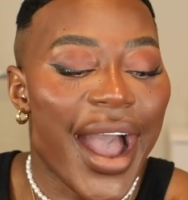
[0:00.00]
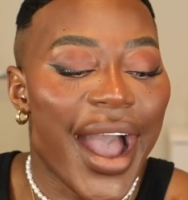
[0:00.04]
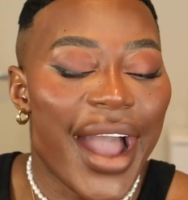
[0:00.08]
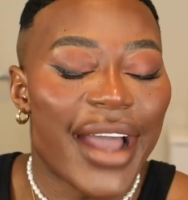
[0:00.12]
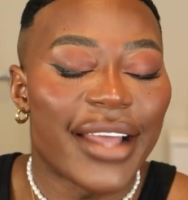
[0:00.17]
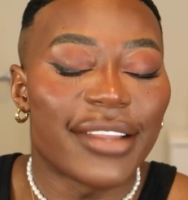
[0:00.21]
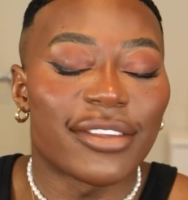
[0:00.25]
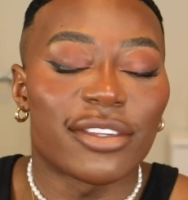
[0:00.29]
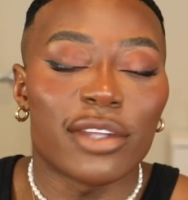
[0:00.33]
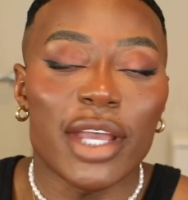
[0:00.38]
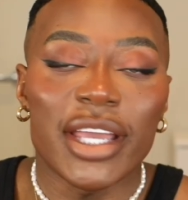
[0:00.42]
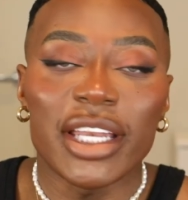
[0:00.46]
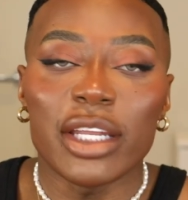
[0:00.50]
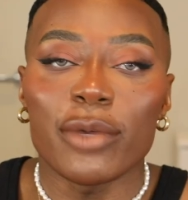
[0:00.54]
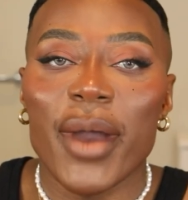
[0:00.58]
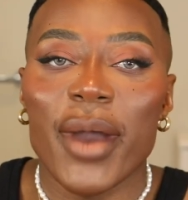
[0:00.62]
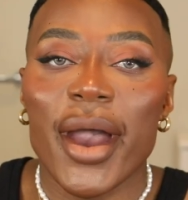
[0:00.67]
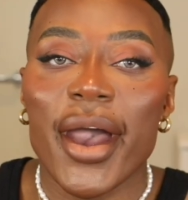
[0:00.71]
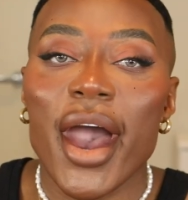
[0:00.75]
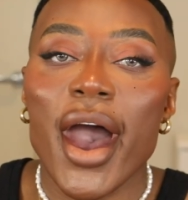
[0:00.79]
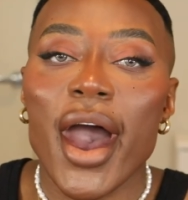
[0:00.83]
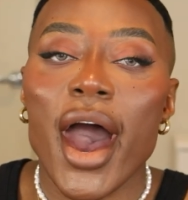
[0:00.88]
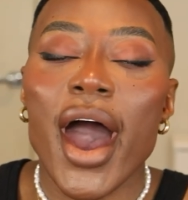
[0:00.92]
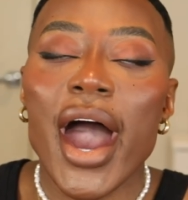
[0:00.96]
And so
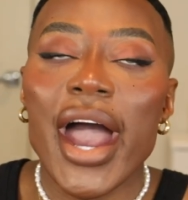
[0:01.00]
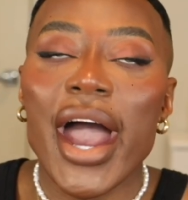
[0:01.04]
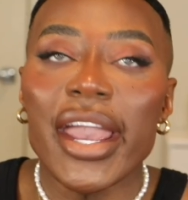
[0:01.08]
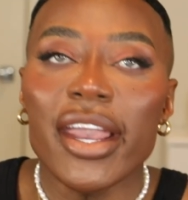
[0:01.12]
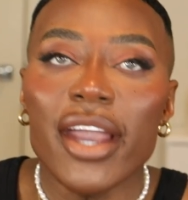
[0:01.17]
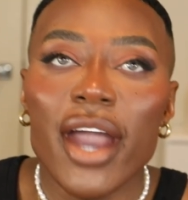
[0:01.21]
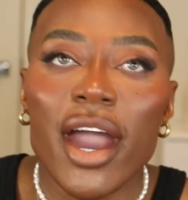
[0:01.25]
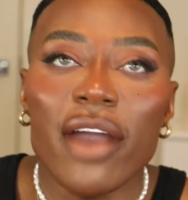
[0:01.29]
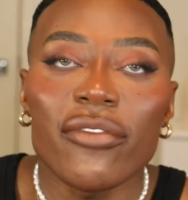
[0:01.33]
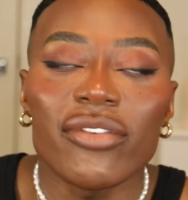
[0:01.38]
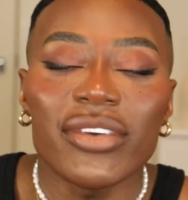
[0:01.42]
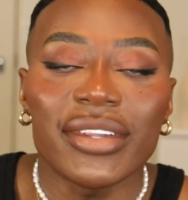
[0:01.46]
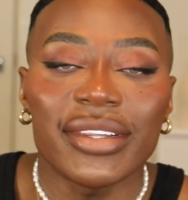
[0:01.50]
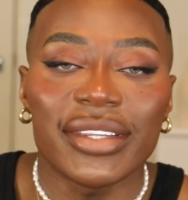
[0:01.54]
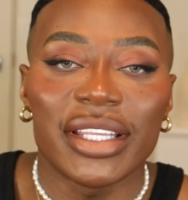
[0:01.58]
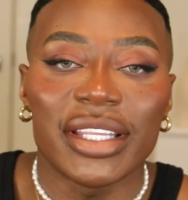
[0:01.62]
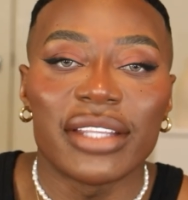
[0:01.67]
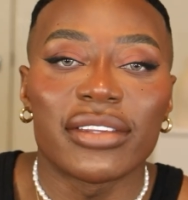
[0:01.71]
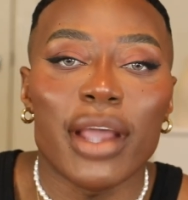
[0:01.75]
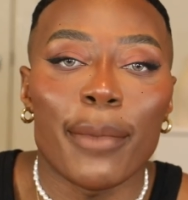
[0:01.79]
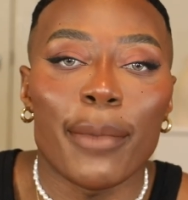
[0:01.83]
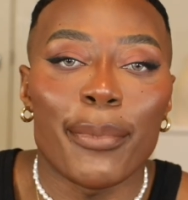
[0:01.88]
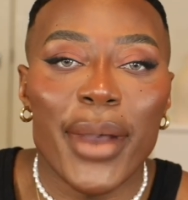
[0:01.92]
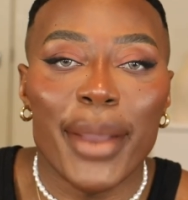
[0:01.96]
anyway, I have
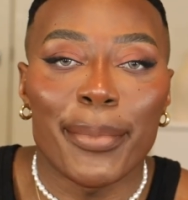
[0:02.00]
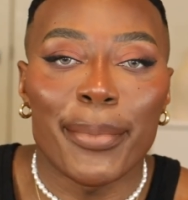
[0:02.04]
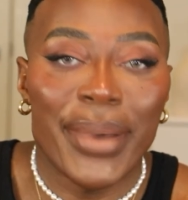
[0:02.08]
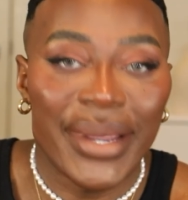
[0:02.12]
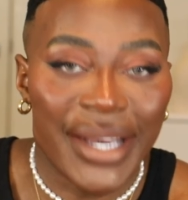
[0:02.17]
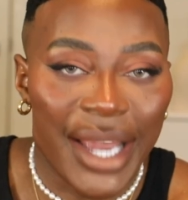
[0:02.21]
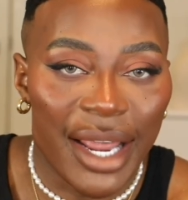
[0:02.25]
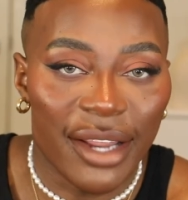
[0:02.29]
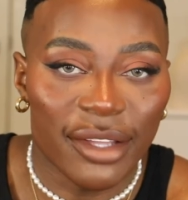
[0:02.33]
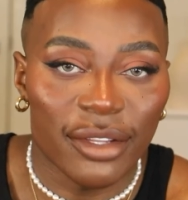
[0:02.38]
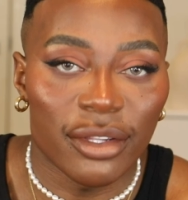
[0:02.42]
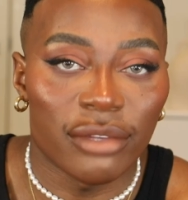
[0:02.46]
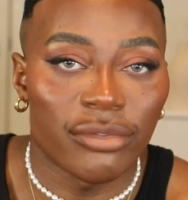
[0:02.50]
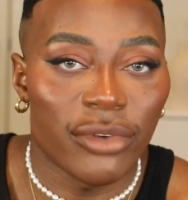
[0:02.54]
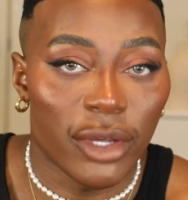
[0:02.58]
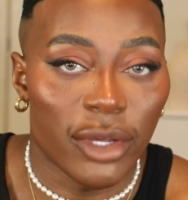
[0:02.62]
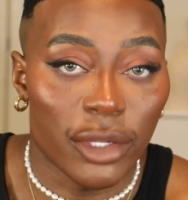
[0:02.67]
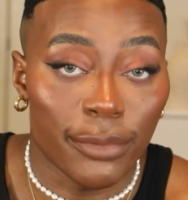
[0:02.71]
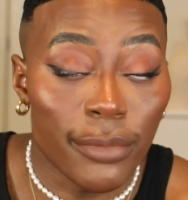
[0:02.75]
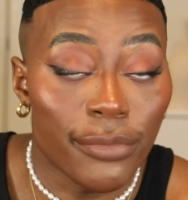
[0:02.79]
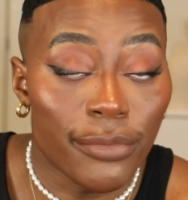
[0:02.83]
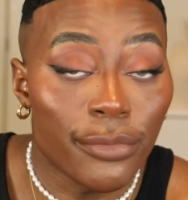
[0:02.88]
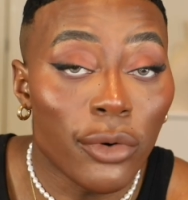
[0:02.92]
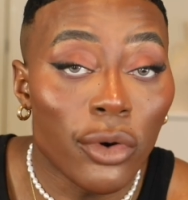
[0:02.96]
received a Penhaligon's
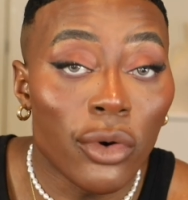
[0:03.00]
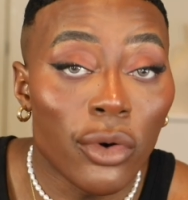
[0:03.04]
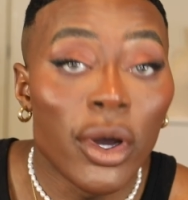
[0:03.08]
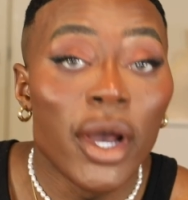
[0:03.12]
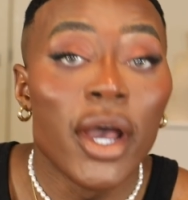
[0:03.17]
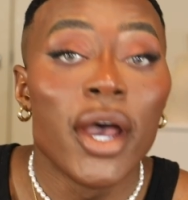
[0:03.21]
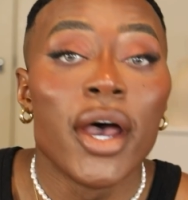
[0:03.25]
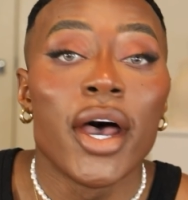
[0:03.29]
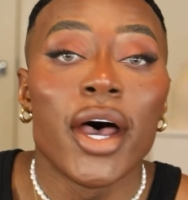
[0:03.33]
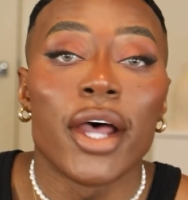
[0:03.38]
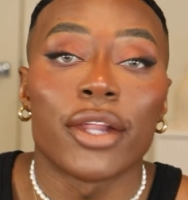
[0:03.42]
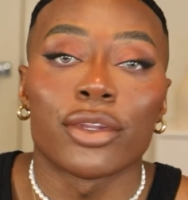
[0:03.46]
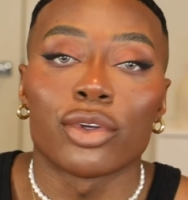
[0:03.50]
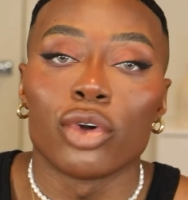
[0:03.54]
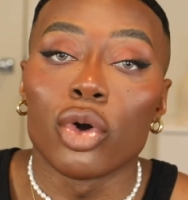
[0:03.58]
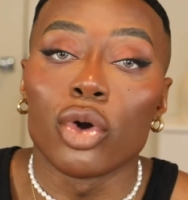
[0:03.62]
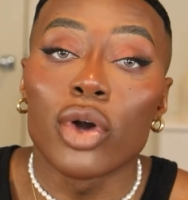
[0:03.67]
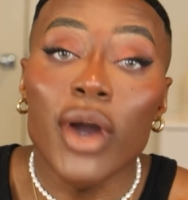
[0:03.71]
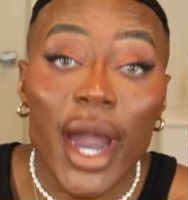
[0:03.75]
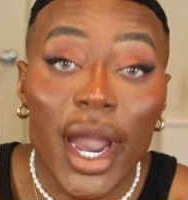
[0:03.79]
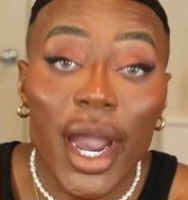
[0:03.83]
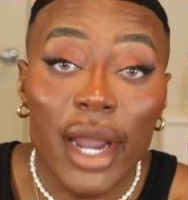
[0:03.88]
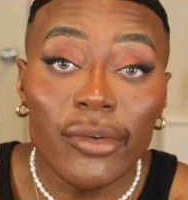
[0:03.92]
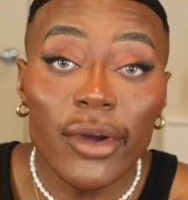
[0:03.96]
fragrance before. It's
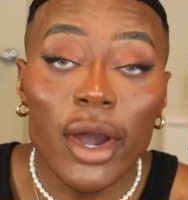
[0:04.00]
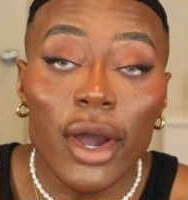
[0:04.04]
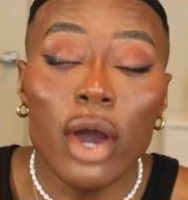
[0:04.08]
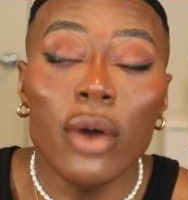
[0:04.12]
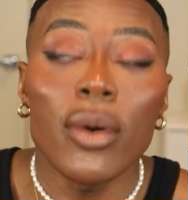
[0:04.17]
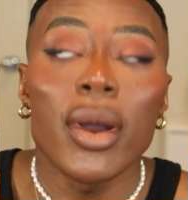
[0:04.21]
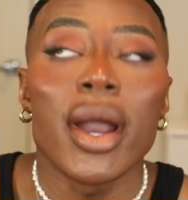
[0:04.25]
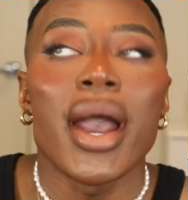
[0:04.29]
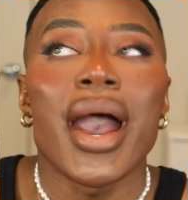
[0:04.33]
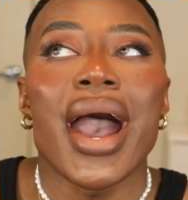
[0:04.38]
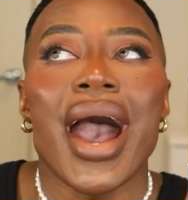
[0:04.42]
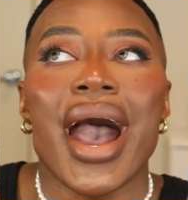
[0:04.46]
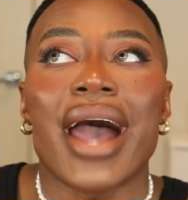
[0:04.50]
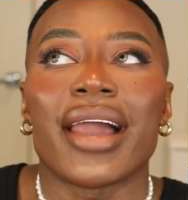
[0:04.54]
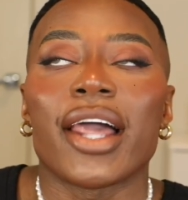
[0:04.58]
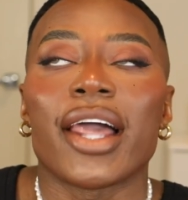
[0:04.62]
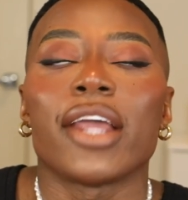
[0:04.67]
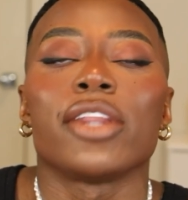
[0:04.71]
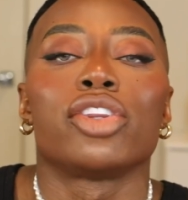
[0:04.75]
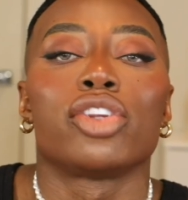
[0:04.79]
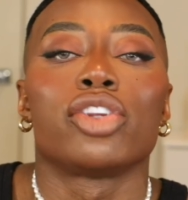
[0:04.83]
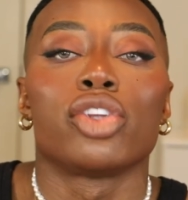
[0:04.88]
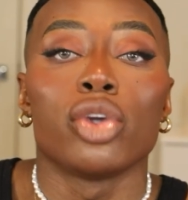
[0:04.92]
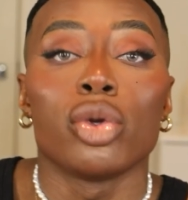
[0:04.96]
called Cairo, and
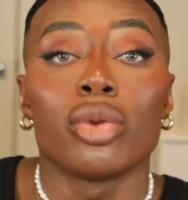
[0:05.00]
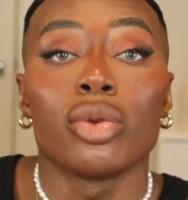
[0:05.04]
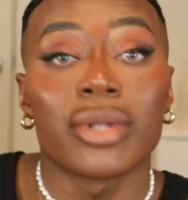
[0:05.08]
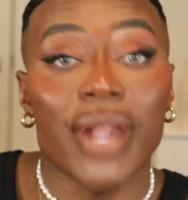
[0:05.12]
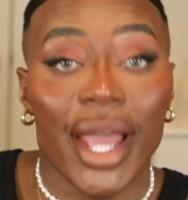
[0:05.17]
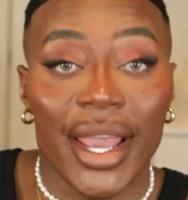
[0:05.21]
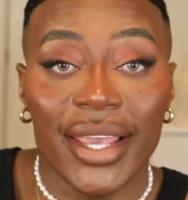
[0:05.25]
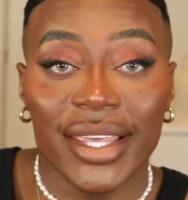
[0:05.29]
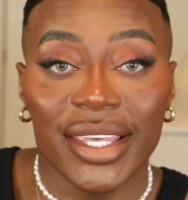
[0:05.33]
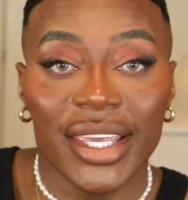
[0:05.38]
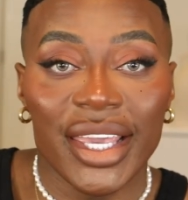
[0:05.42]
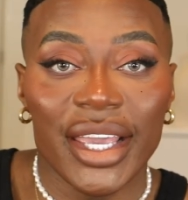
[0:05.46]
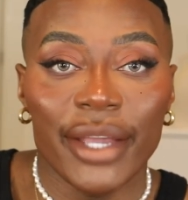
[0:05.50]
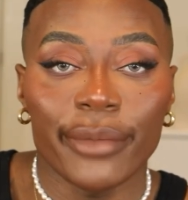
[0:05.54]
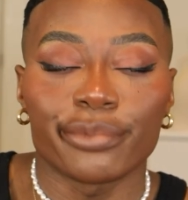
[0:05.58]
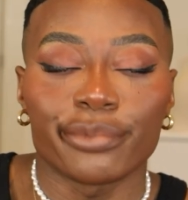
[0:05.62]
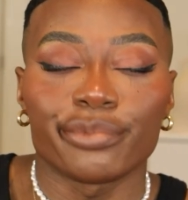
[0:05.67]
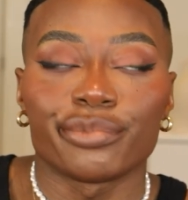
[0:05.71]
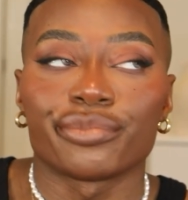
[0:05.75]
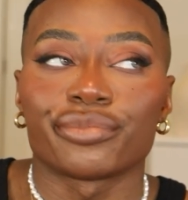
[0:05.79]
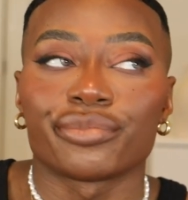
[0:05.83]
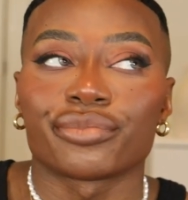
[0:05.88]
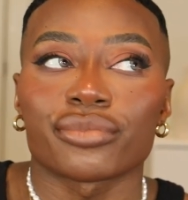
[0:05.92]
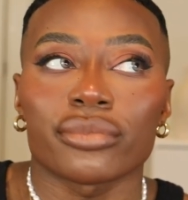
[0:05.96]
I do like it.